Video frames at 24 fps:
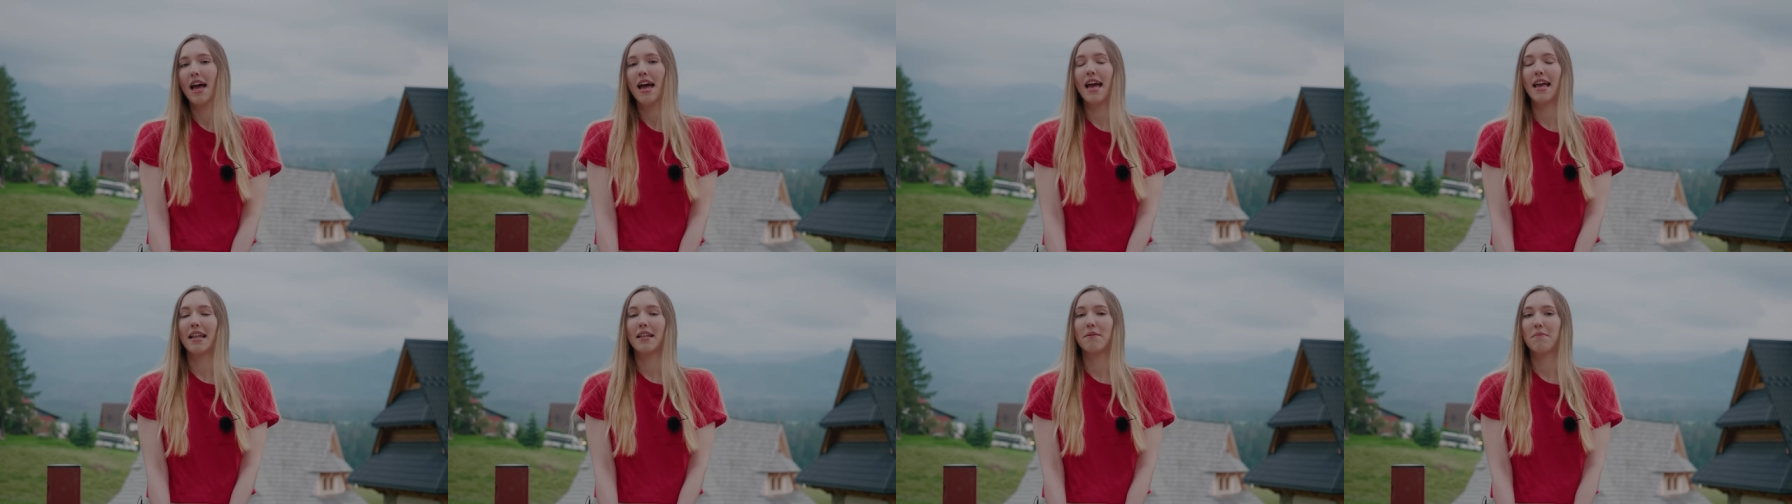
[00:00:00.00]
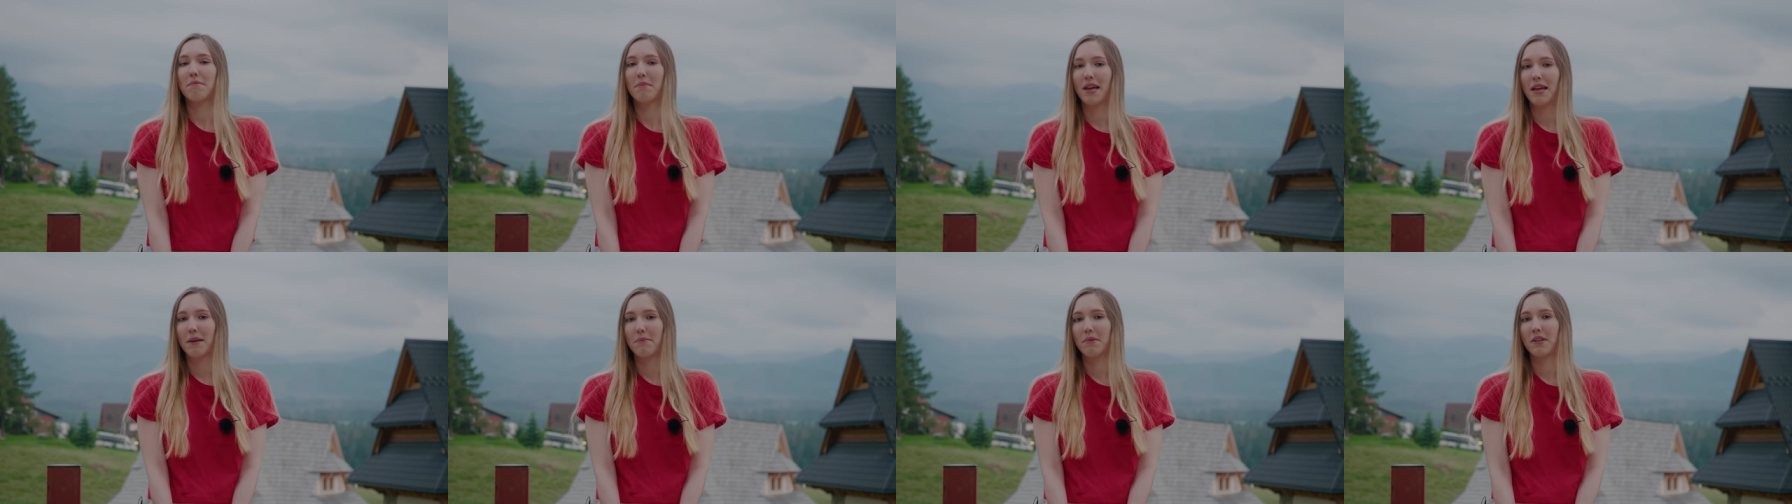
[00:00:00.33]
and
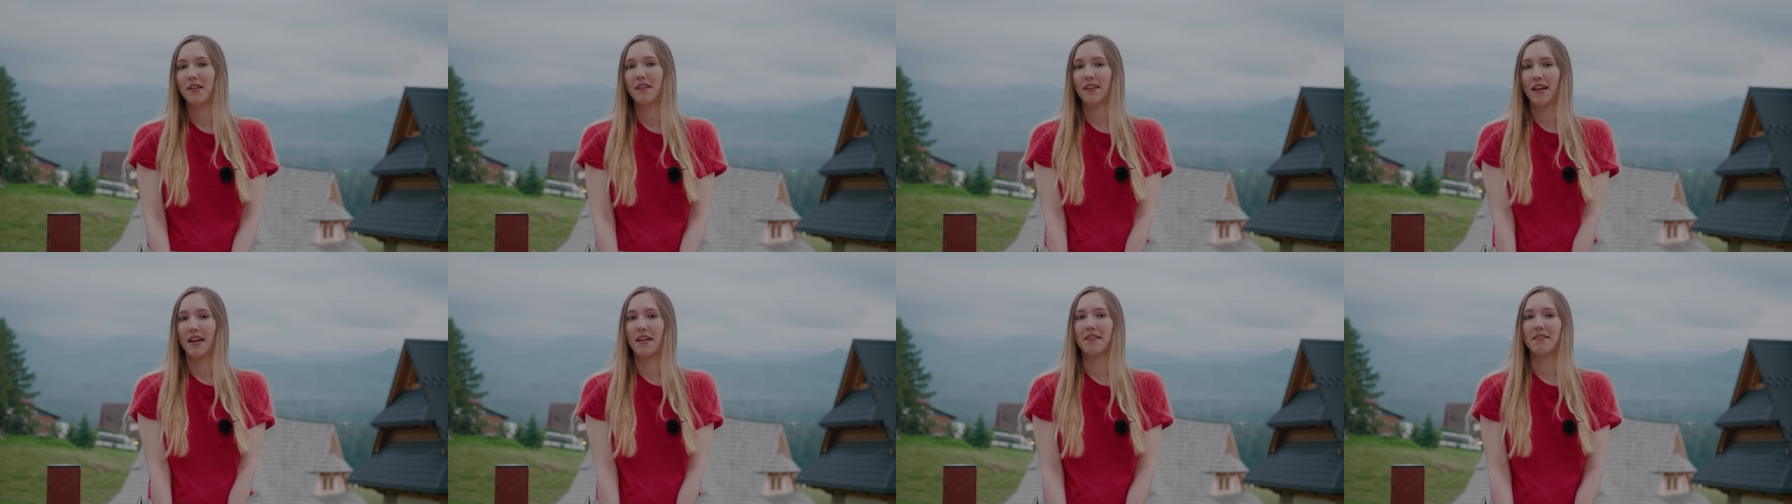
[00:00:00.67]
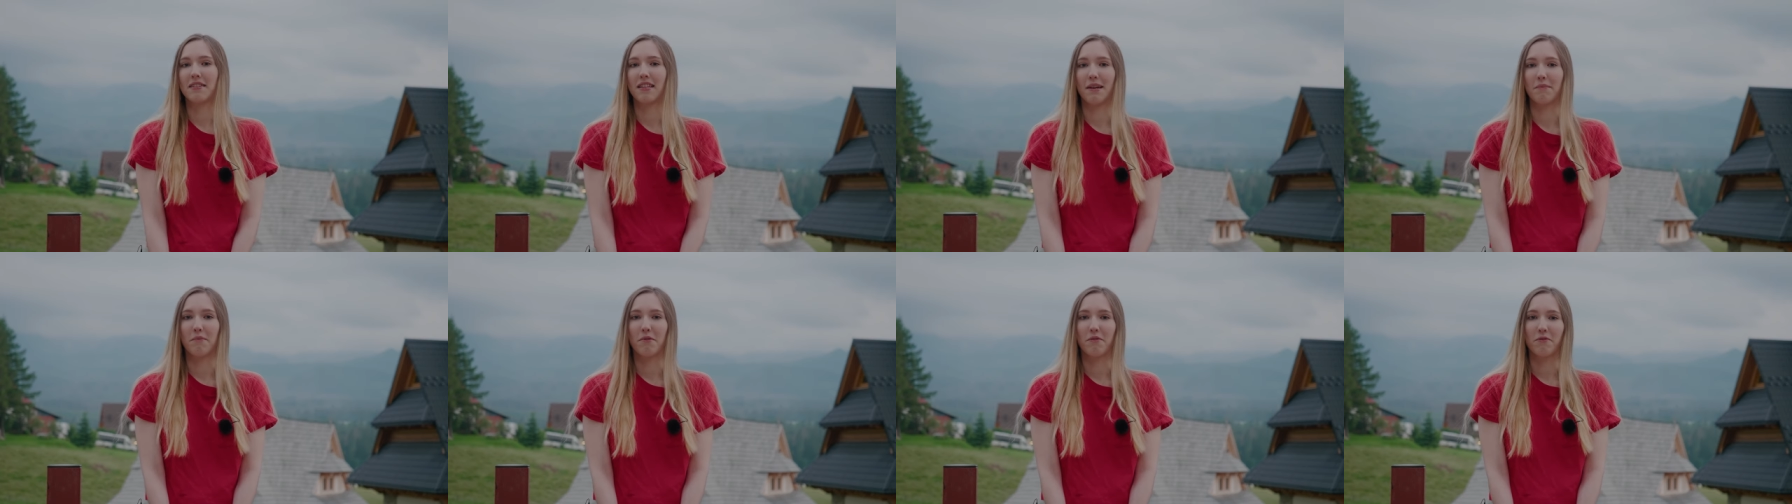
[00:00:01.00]
maybe then
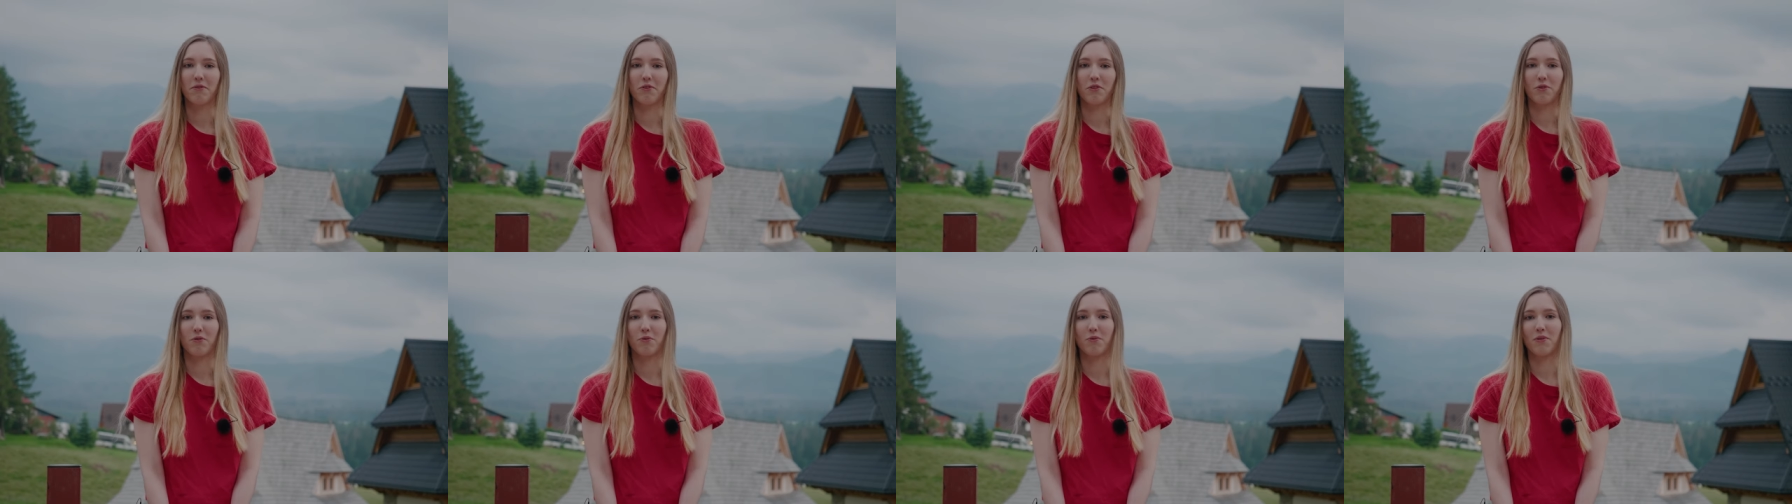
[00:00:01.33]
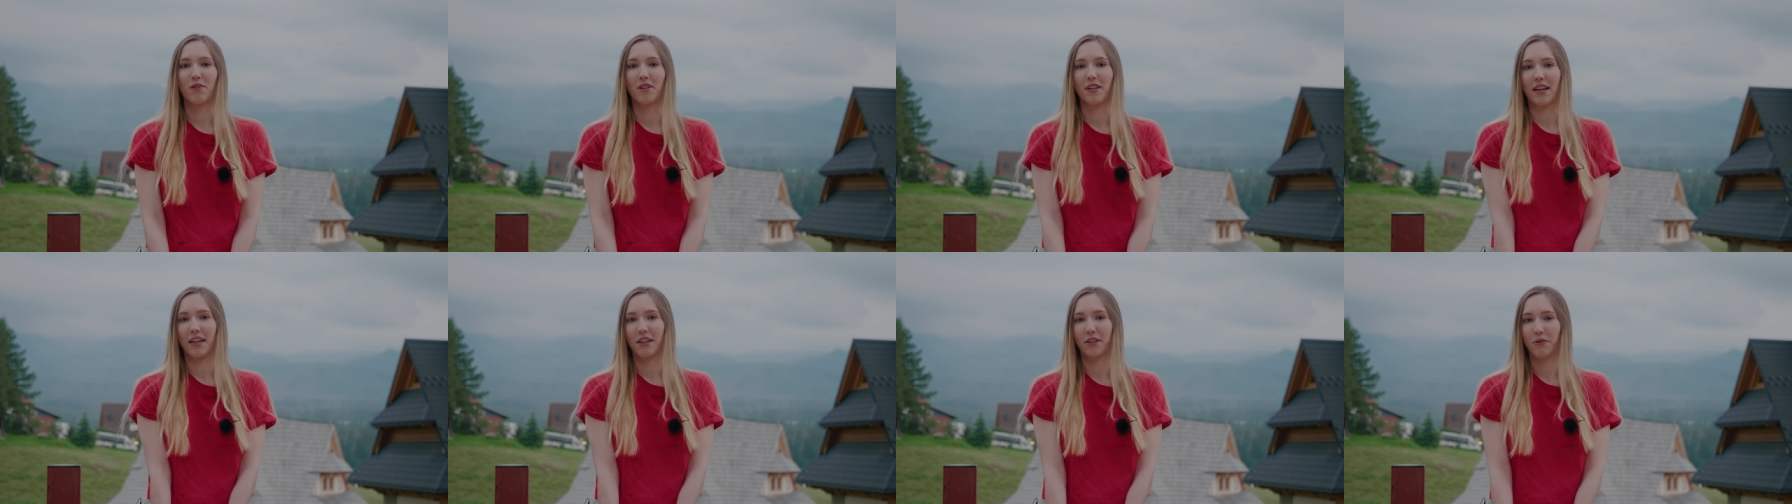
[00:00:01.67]
some of you
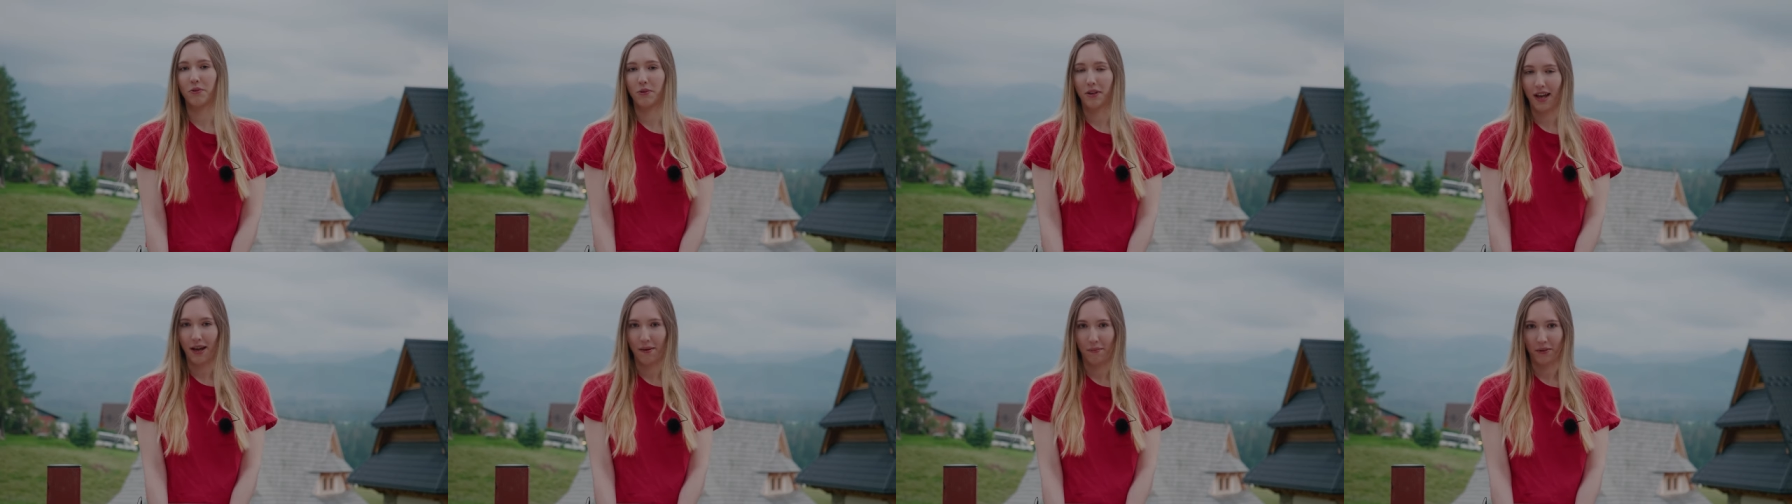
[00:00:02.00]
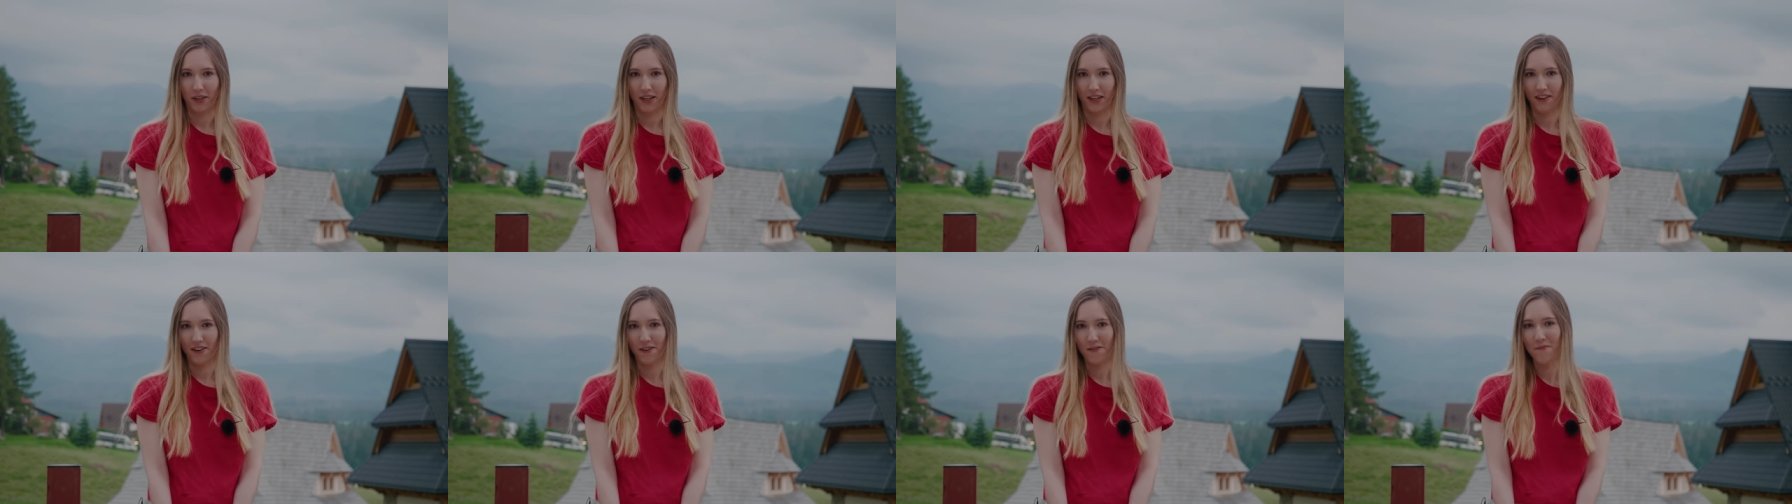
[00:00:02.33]
would like to come
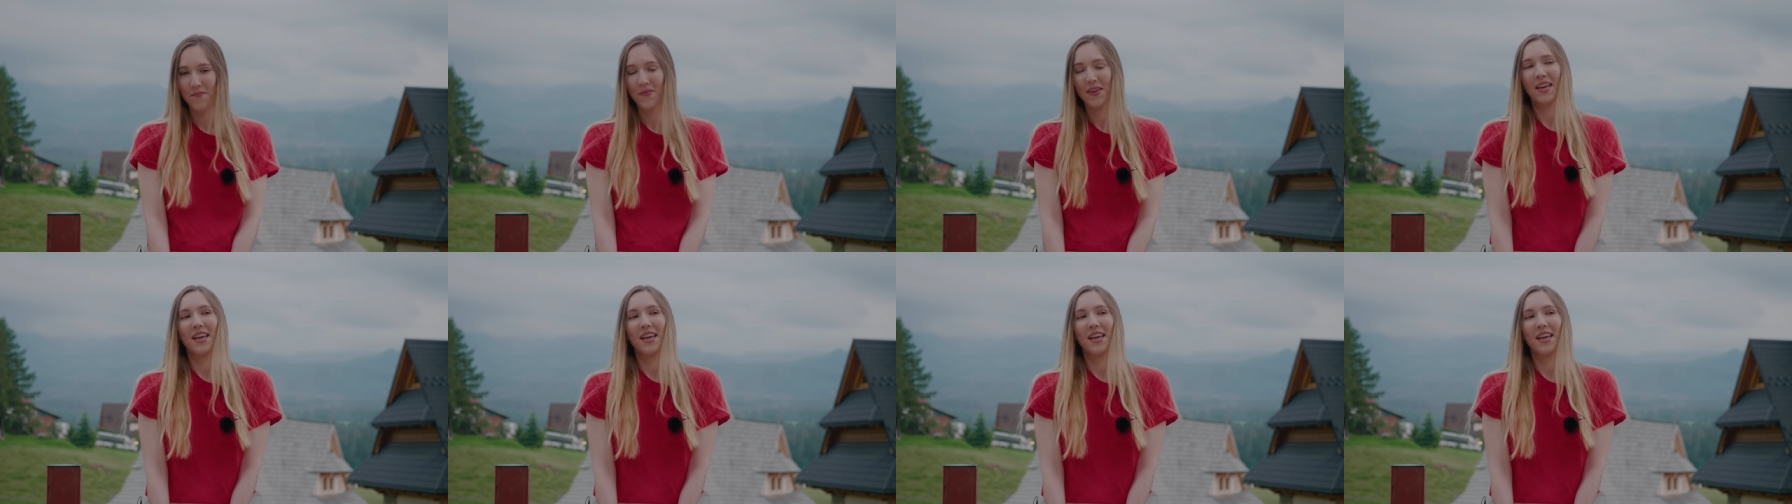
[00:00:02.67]
here.